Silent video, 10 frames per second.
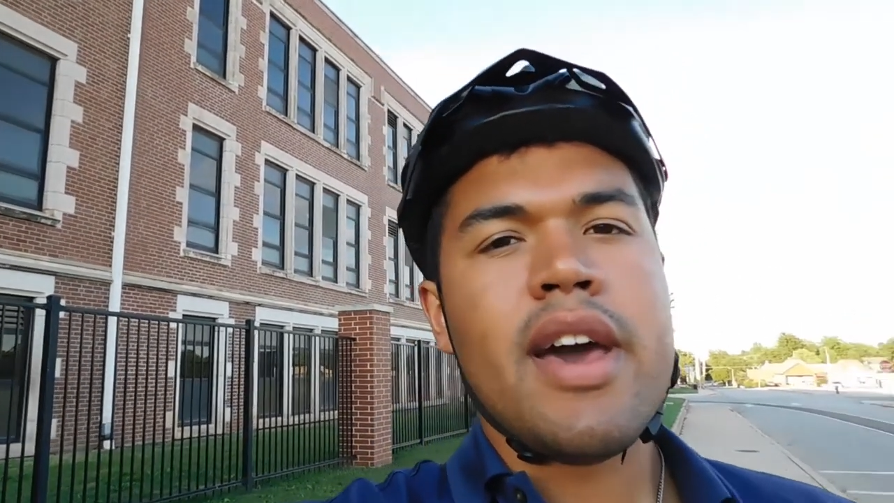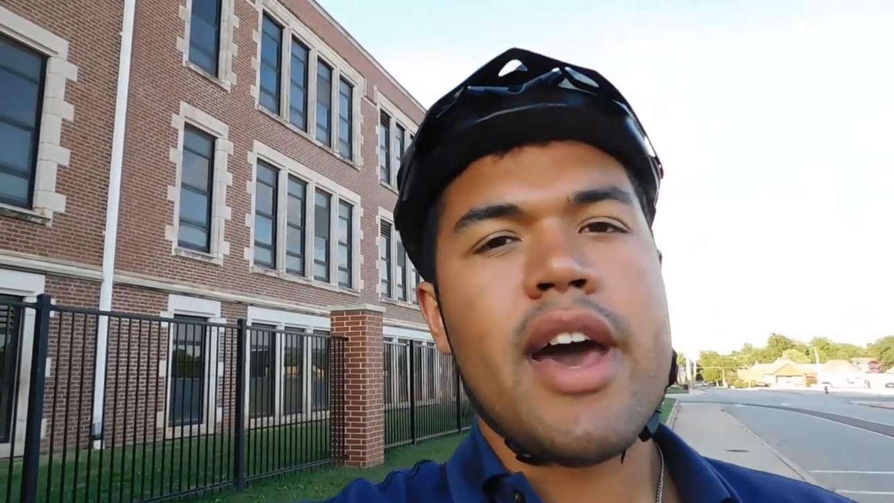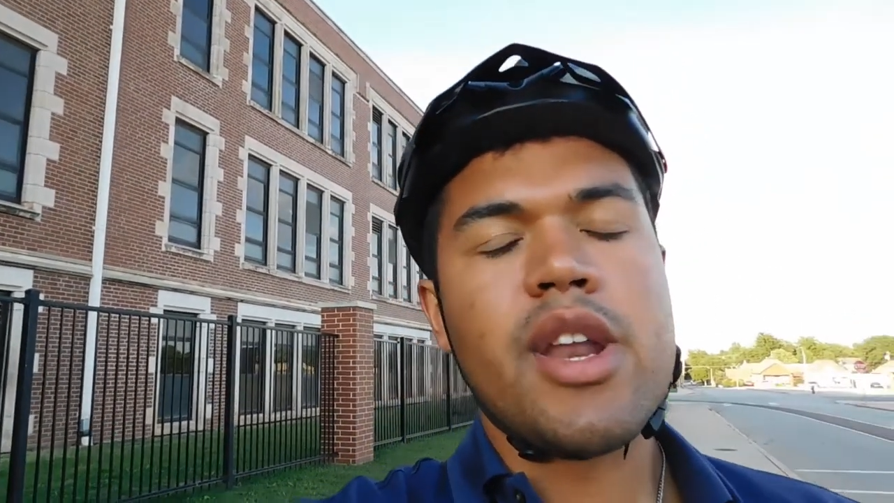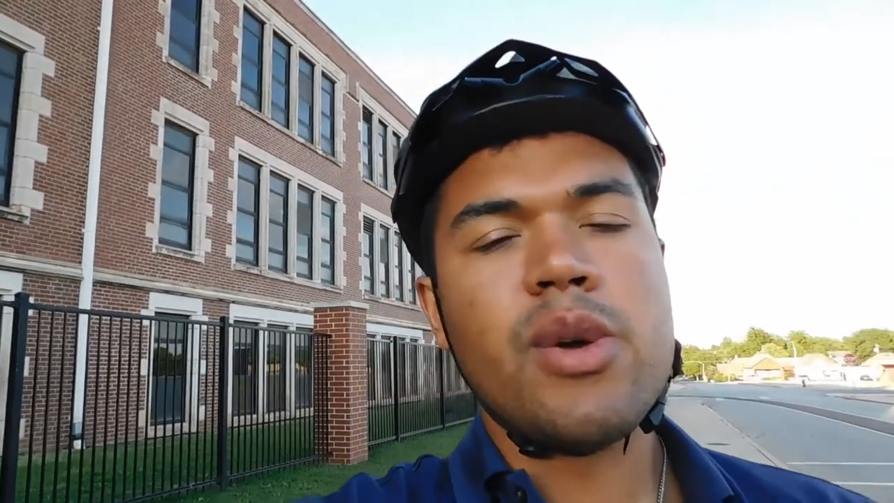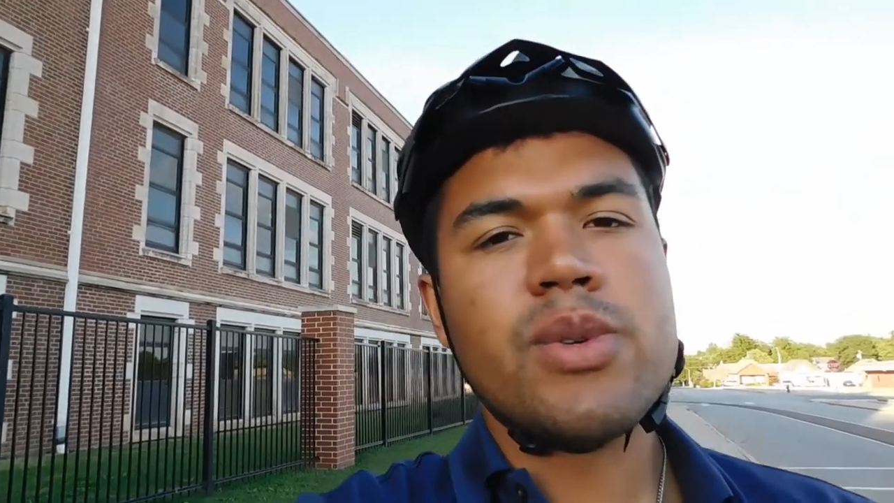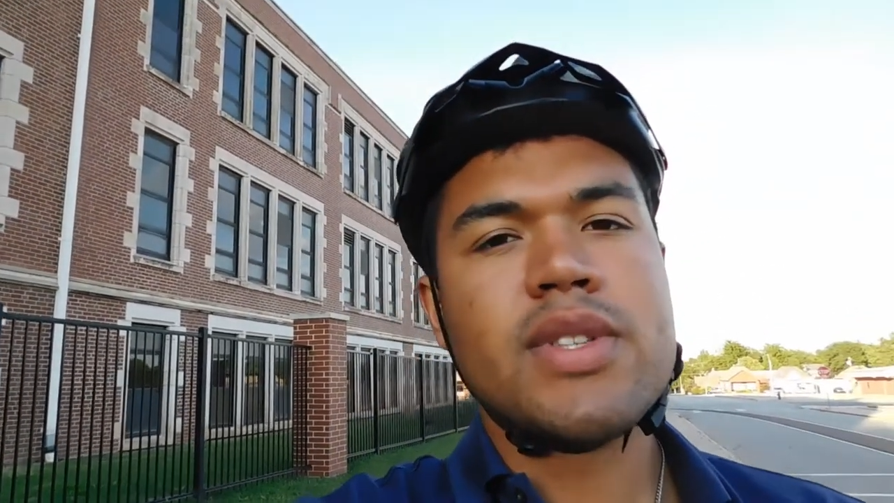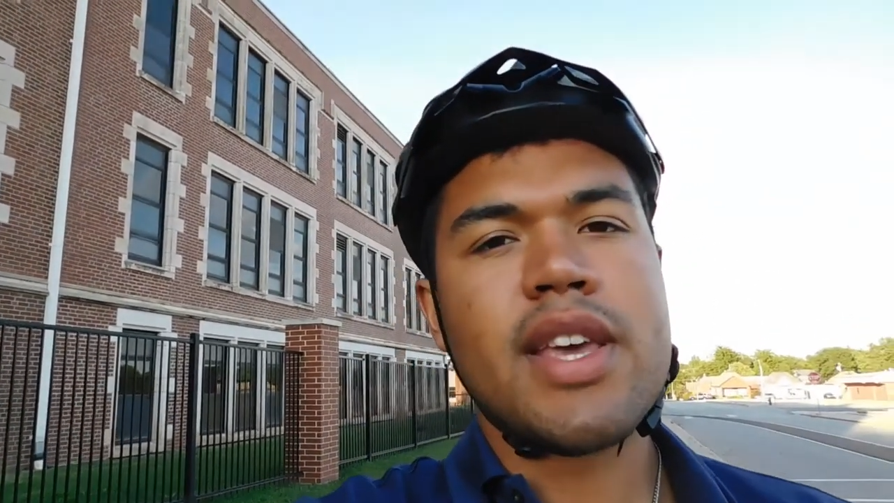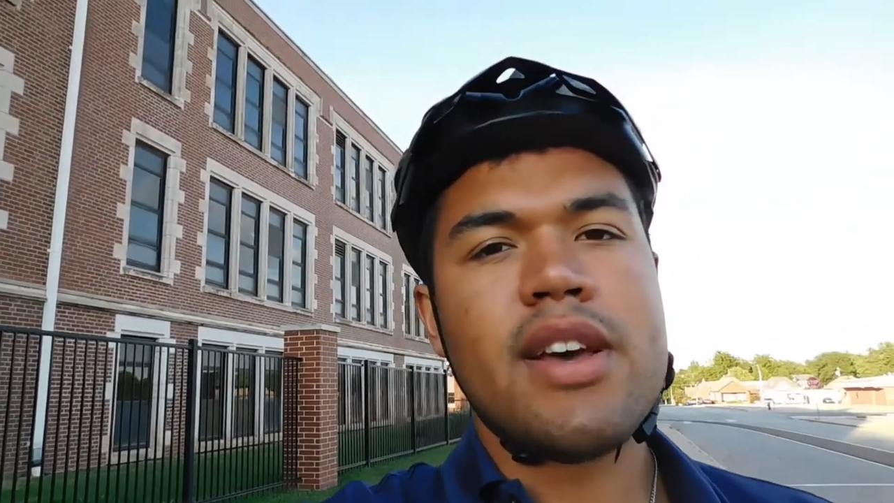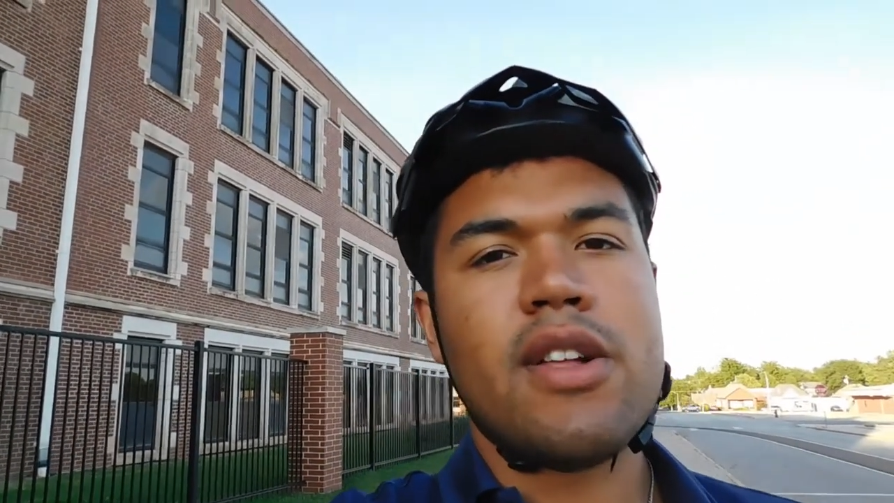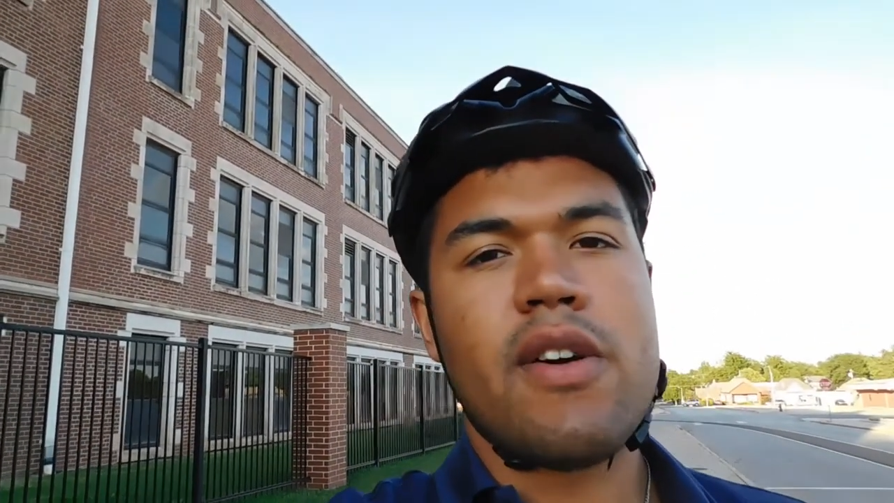a new
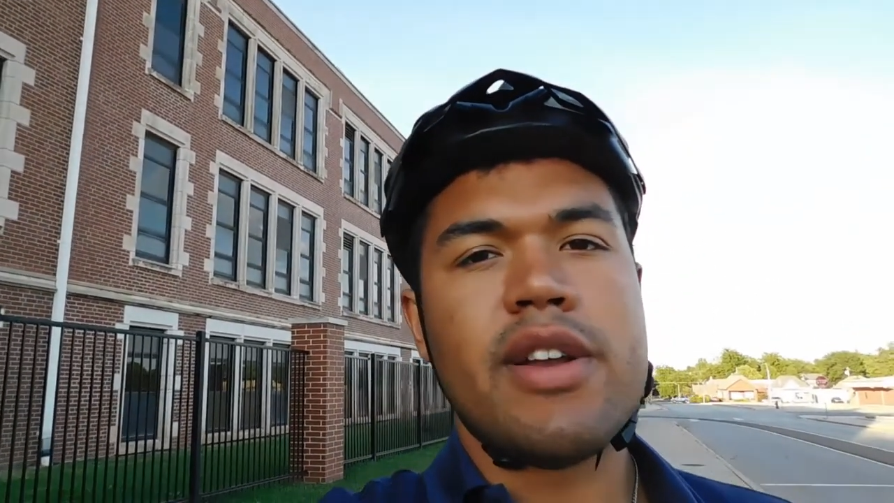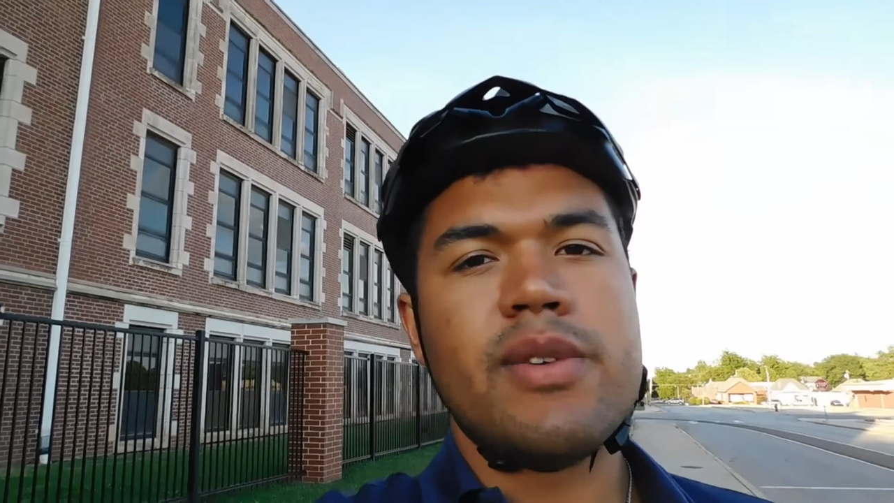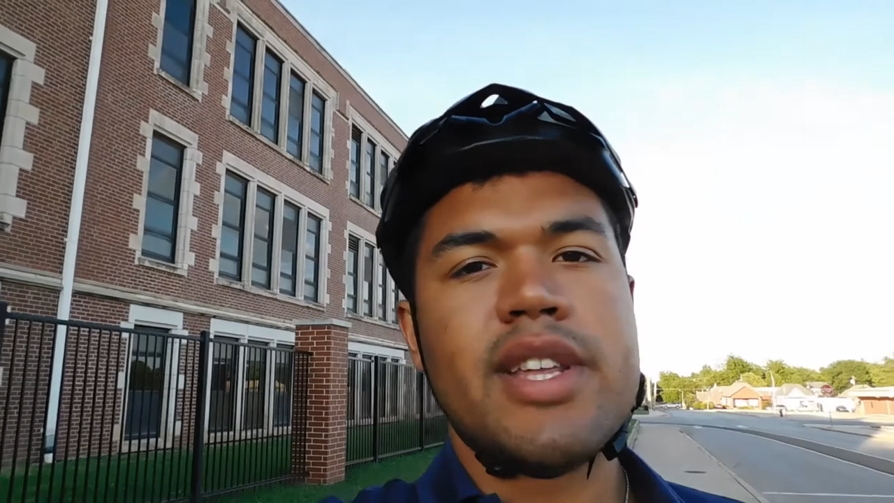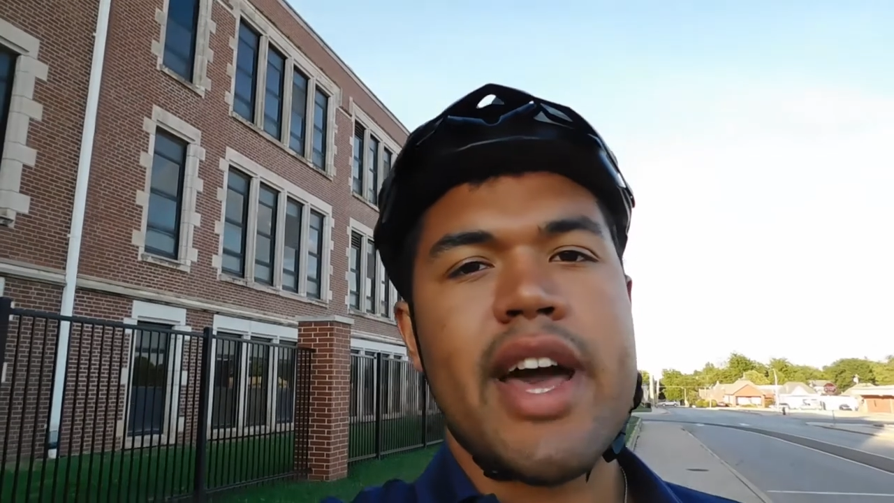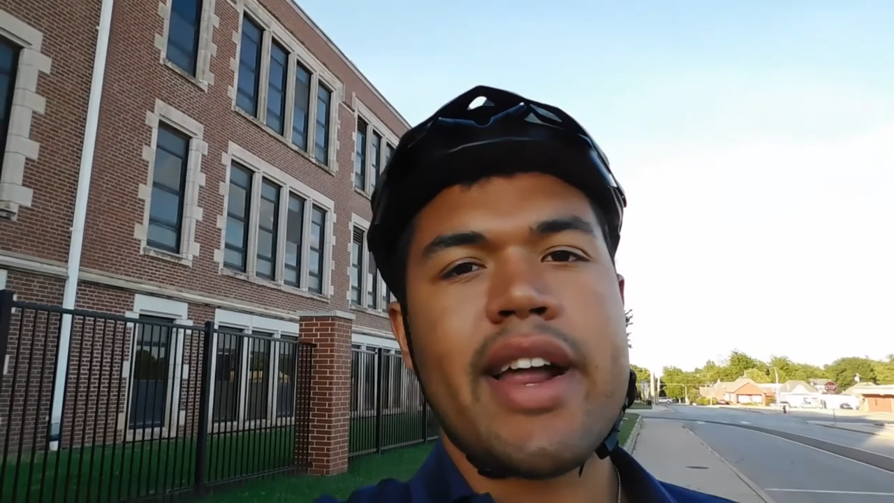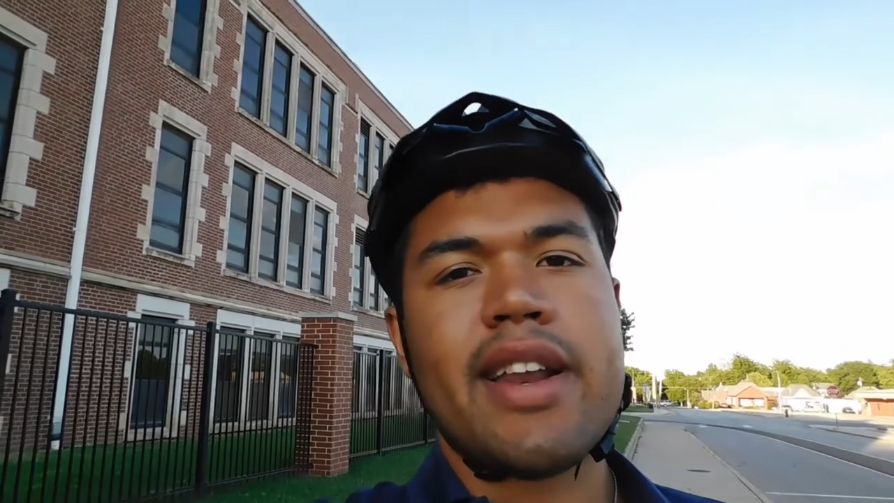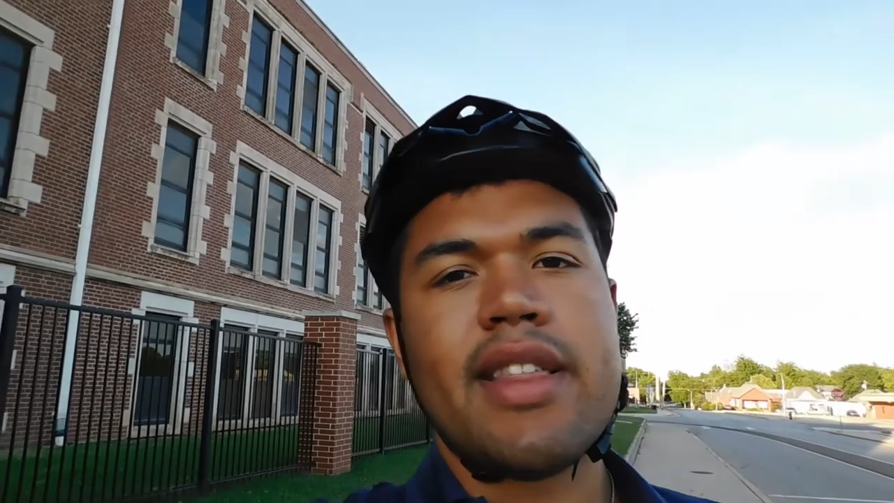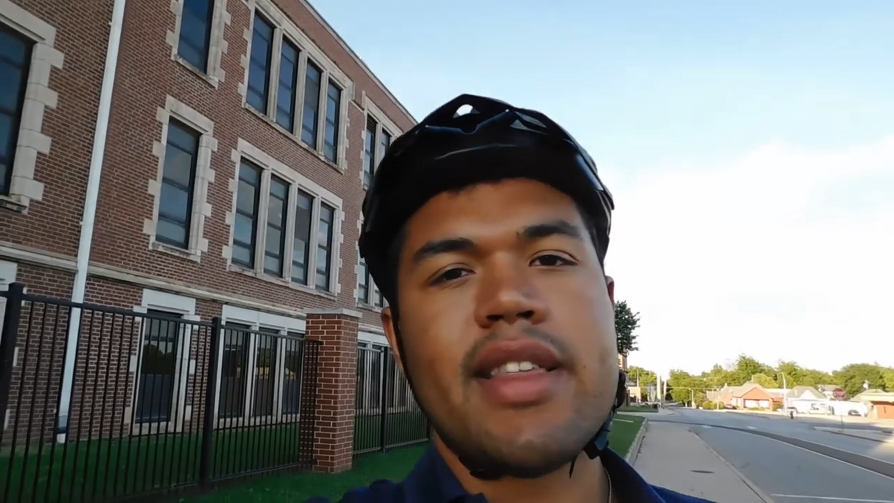skill or a new tactic